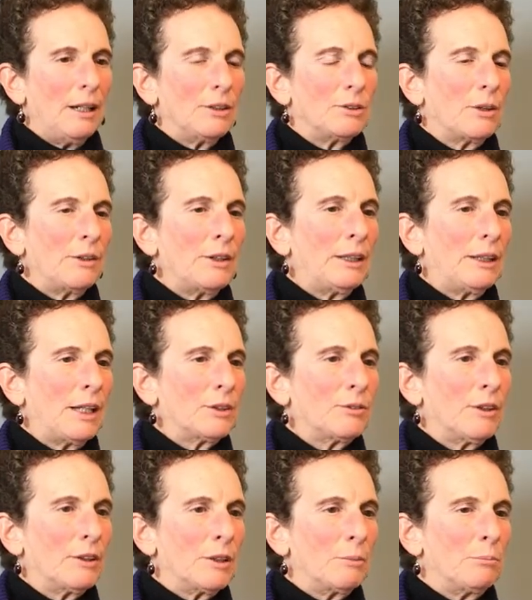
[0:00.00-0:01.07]
So I think that's
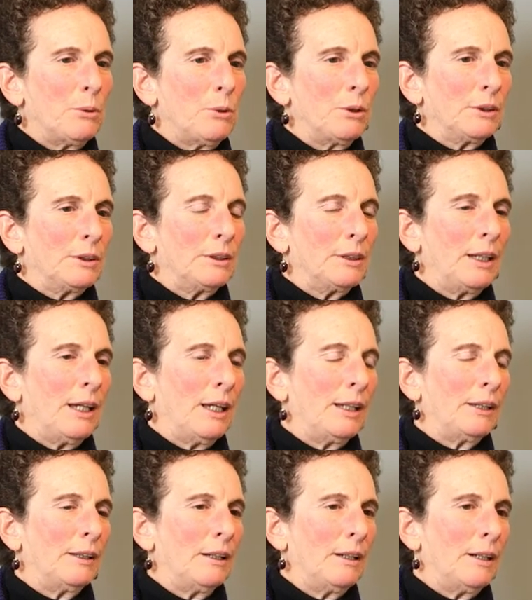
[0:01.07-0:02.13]
very important.
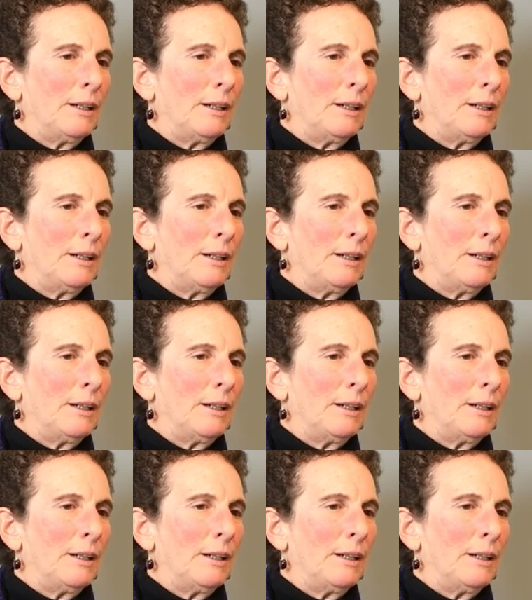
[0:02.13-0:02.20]
And